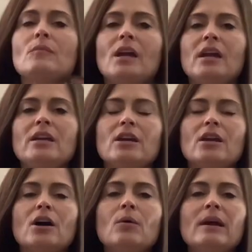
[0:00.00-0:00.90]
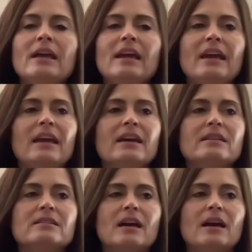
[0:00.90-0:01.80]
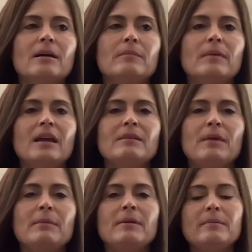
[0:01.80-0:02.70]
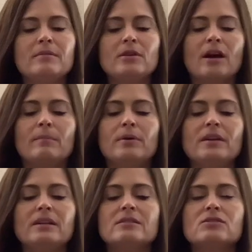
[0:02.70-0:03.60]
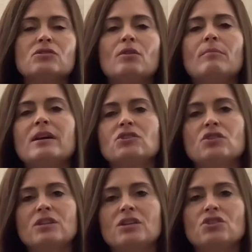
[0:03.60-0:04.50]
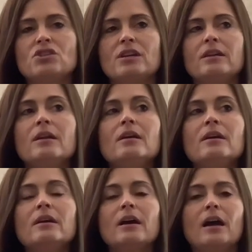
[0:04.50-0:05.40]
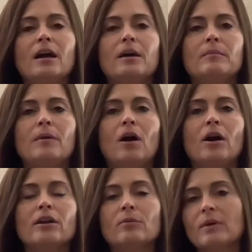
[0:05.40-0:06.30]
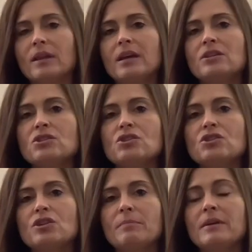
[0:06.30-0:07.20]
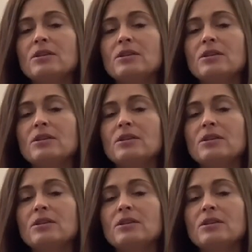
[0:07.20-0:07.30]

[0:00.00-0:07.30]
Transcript: you know, and maybe not putting so much attention on a relationship in